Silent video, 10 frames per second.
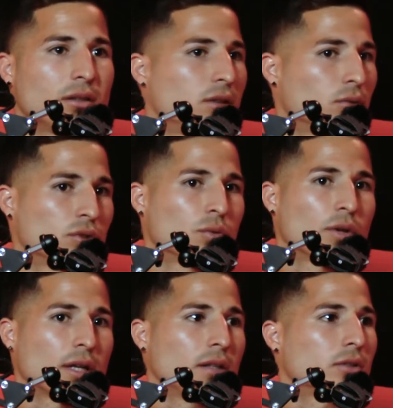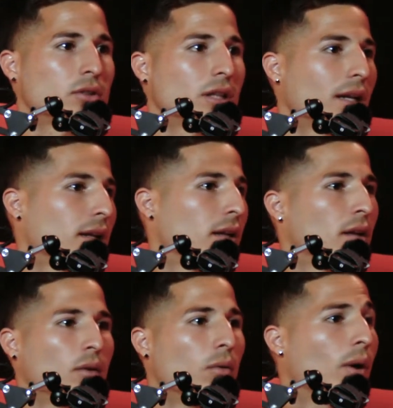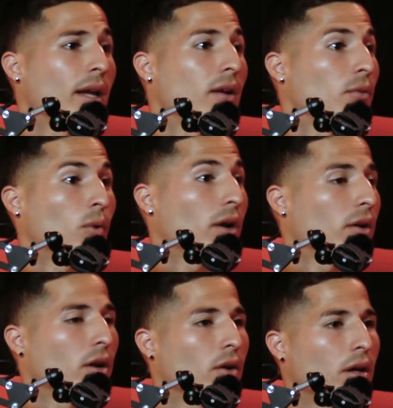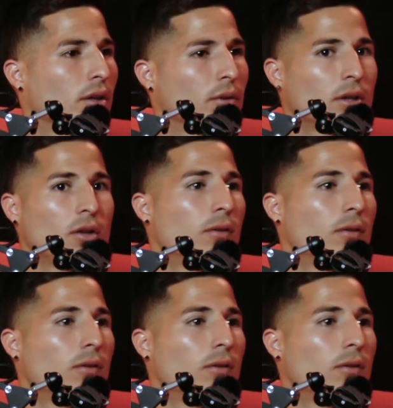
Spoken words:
She wasn't working, so she's like, well, why don't I go out there with you?